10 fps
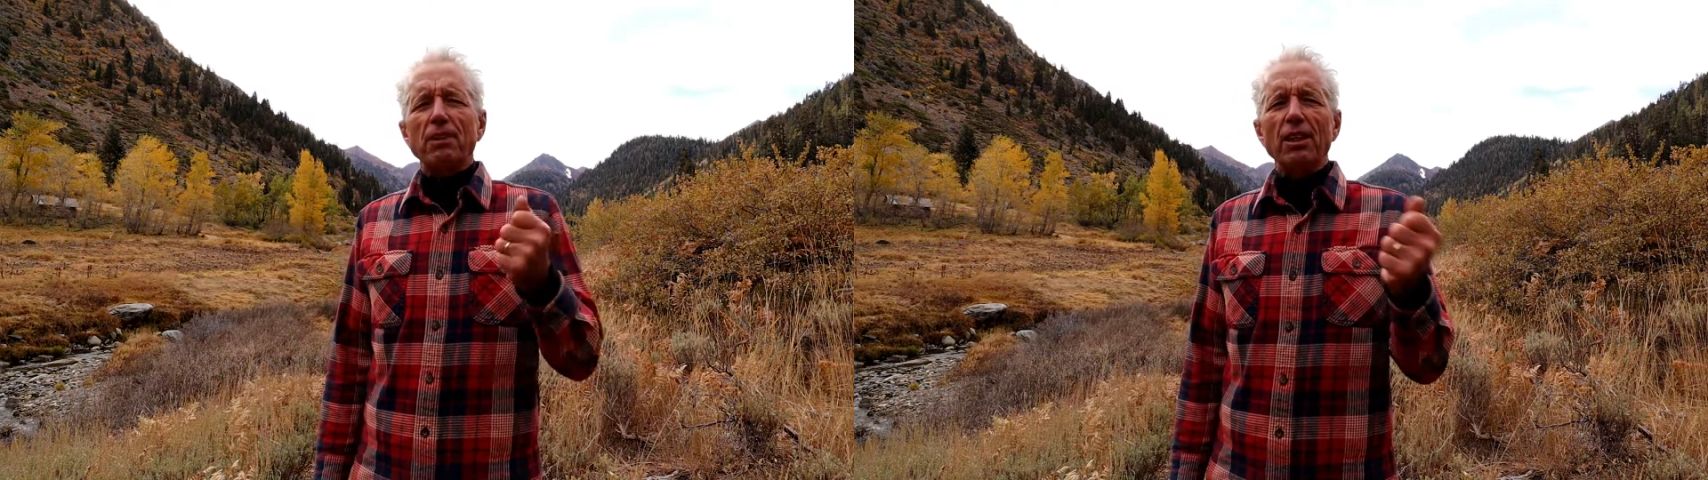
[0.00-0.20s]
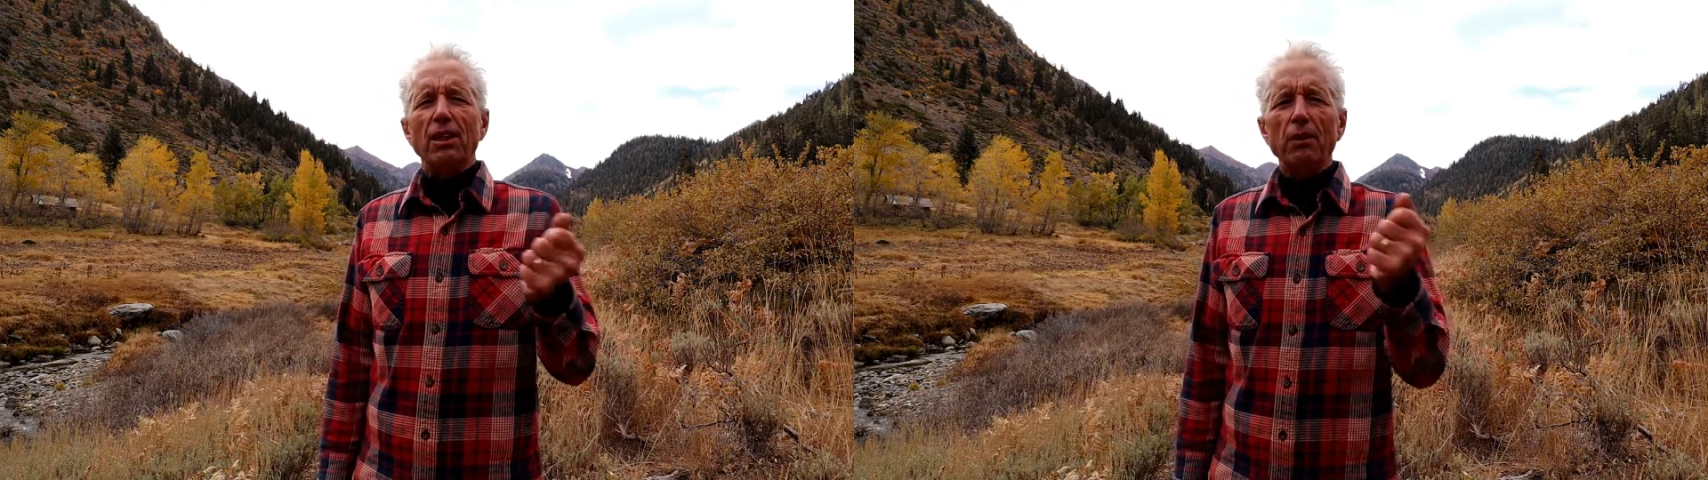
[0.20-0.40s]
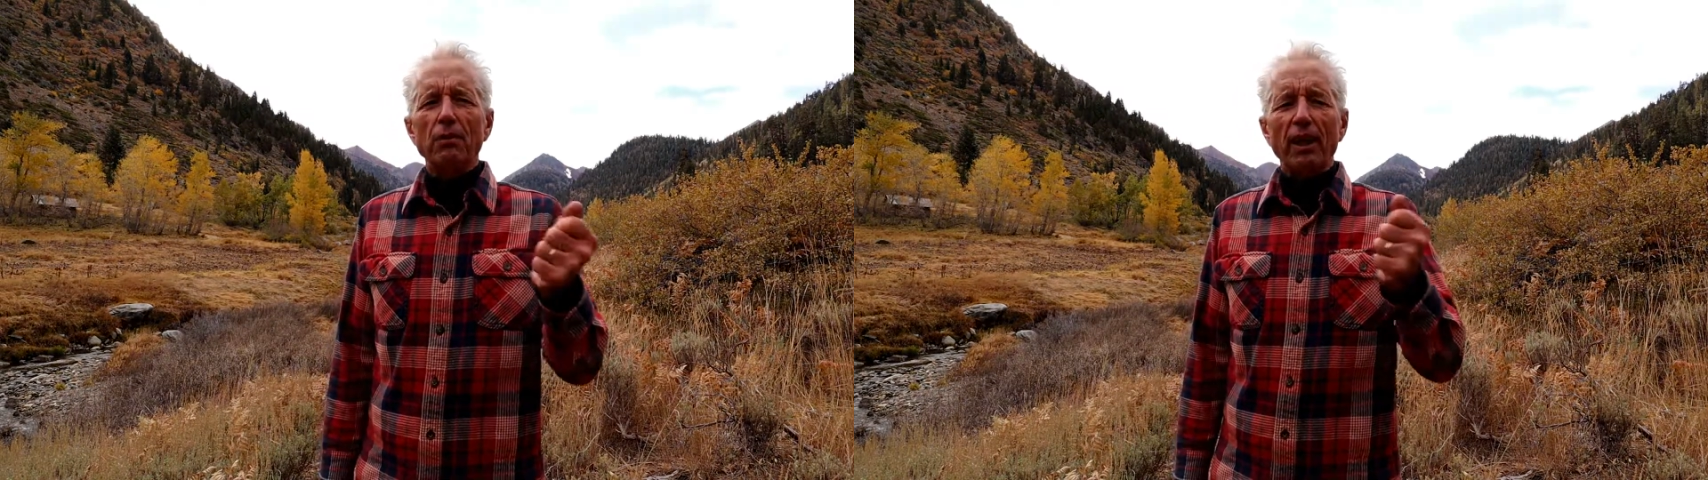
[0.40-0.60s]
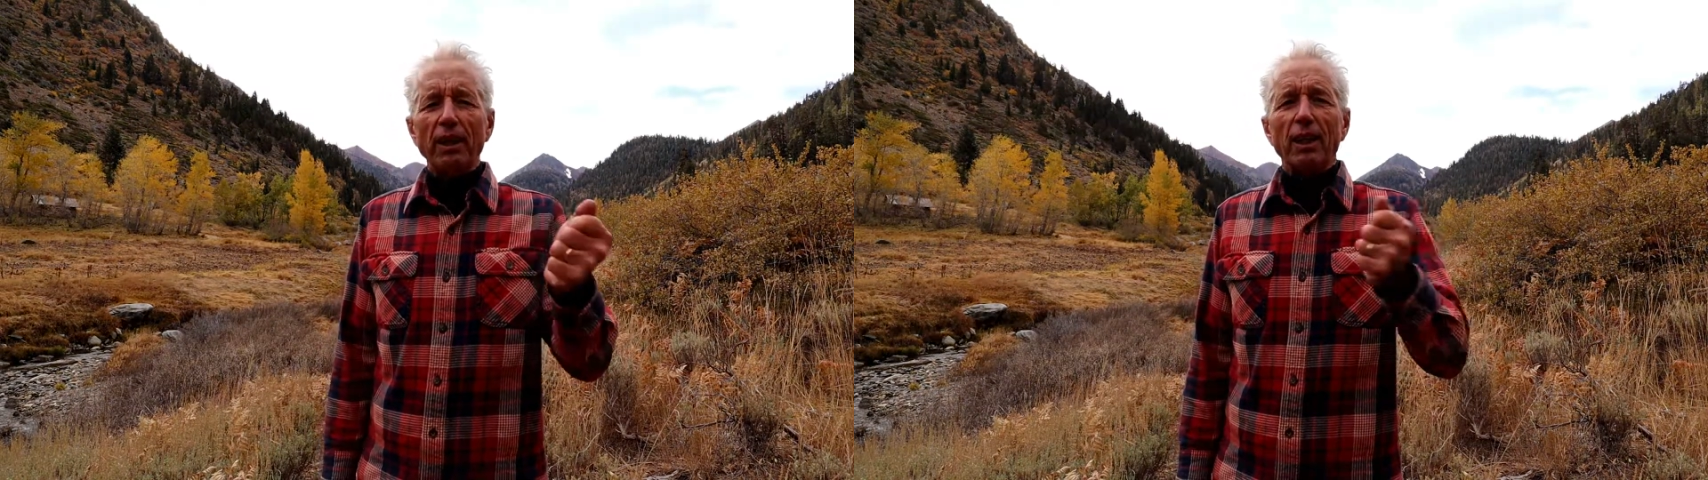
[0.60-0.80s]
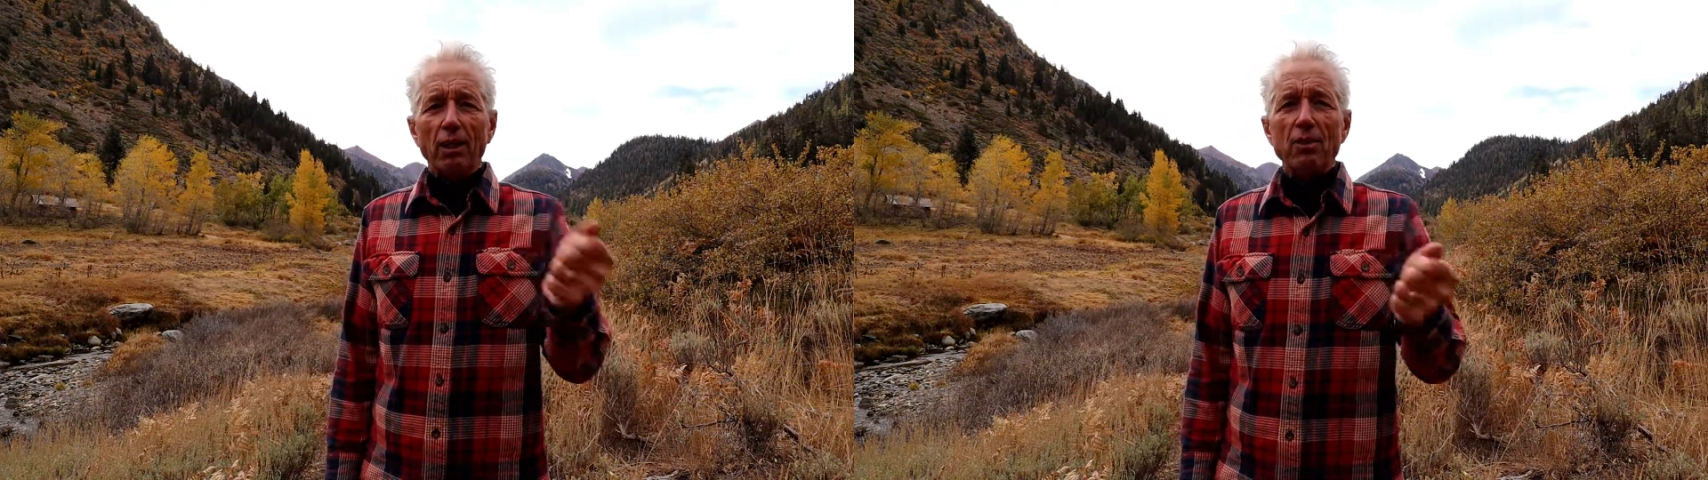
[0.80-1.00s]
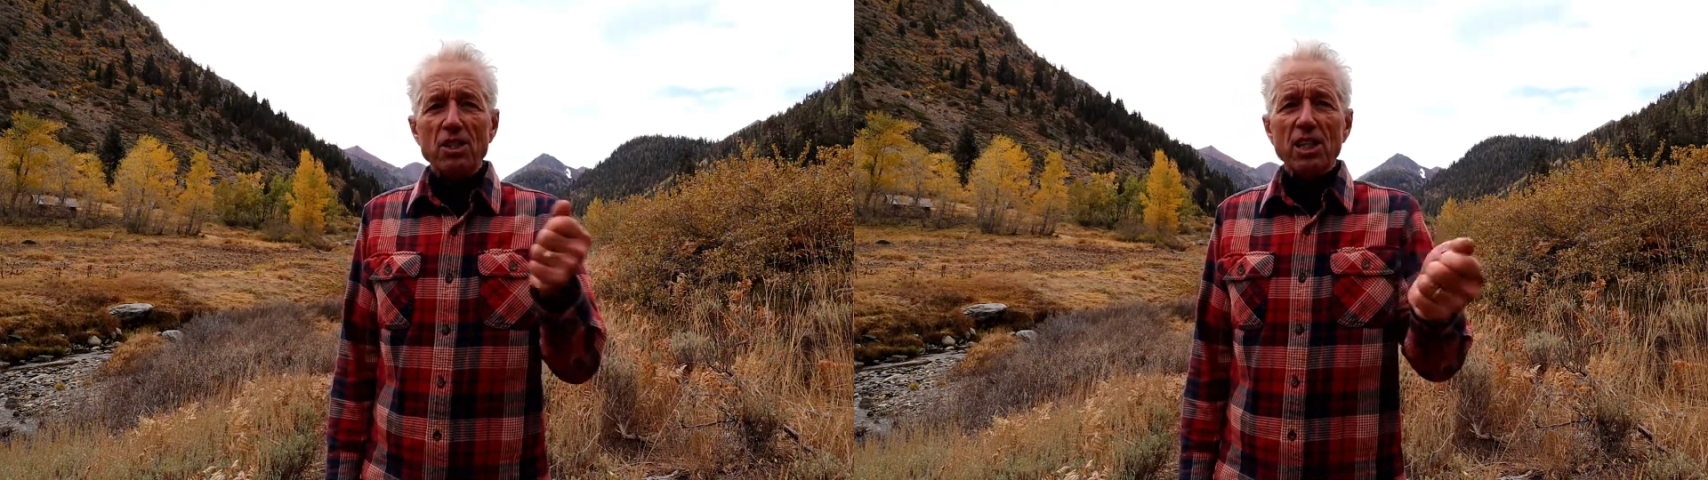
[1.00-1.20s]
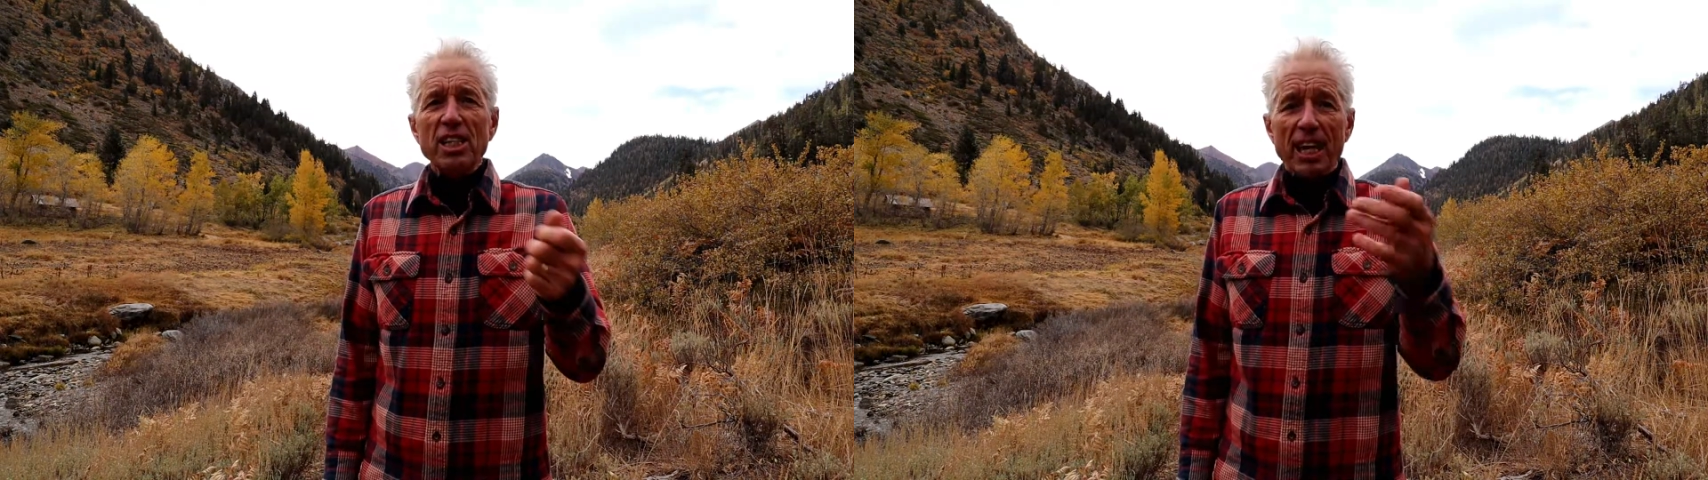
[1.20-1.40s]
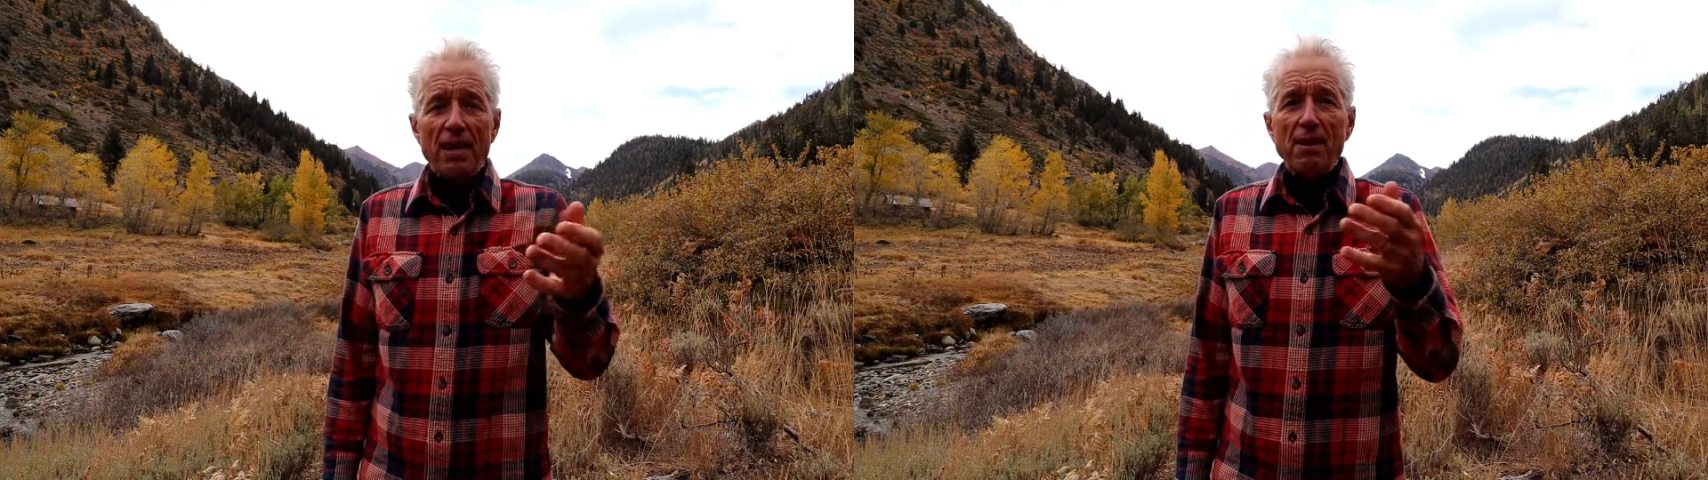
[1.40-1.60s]
you know, like, oh,
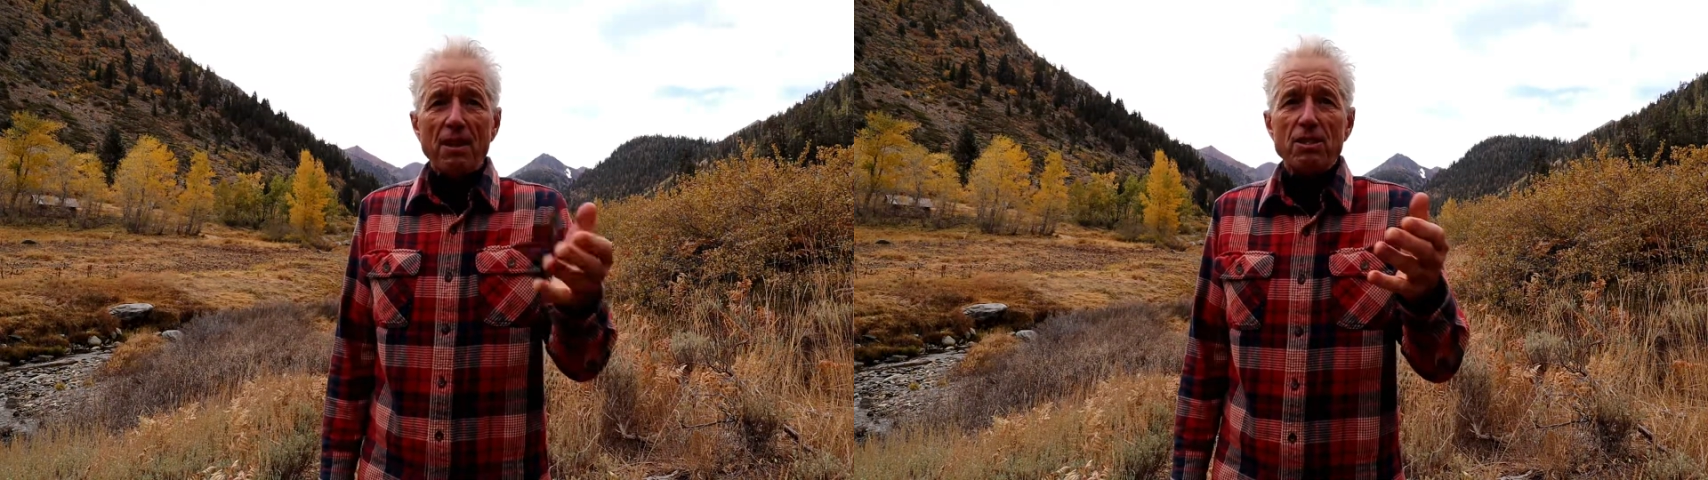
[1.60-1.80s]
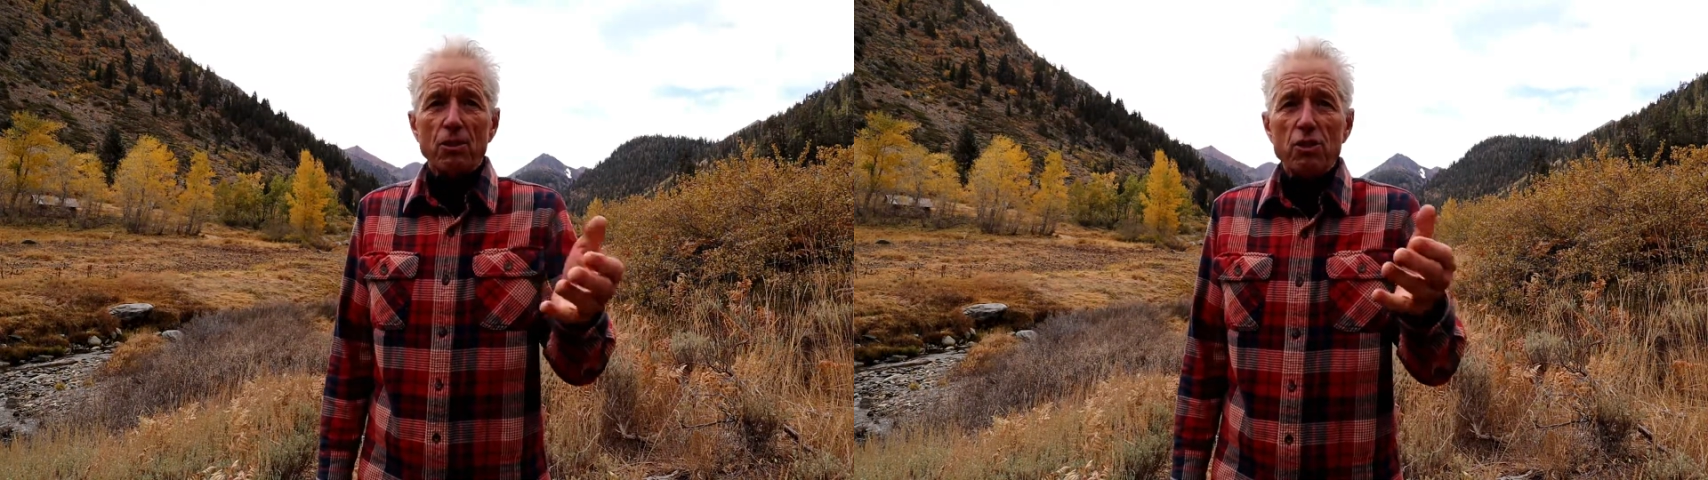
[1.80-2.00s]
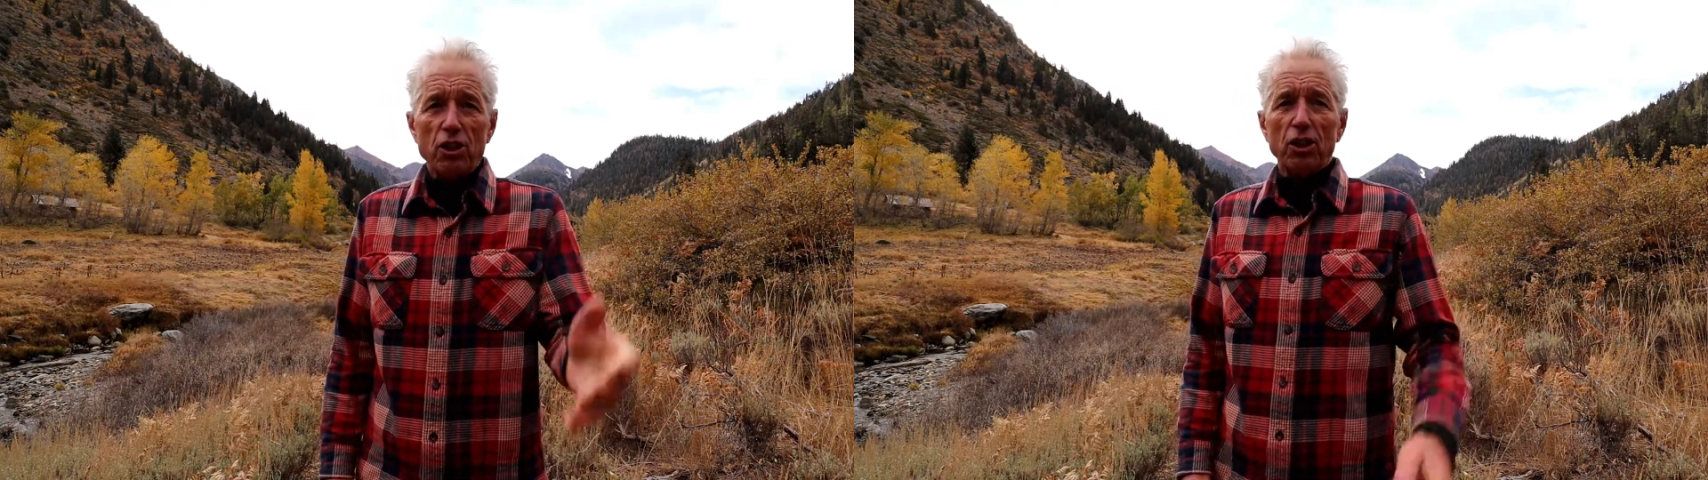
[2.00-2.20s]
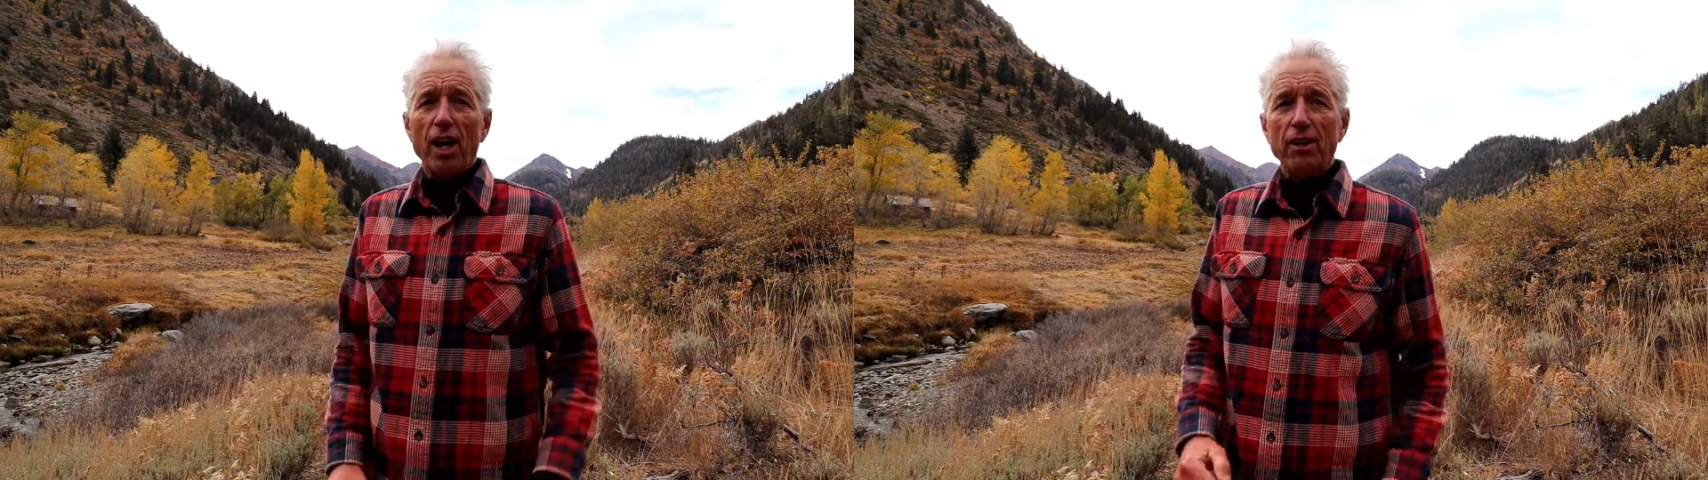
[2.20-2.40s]
geez, I'm not so sure.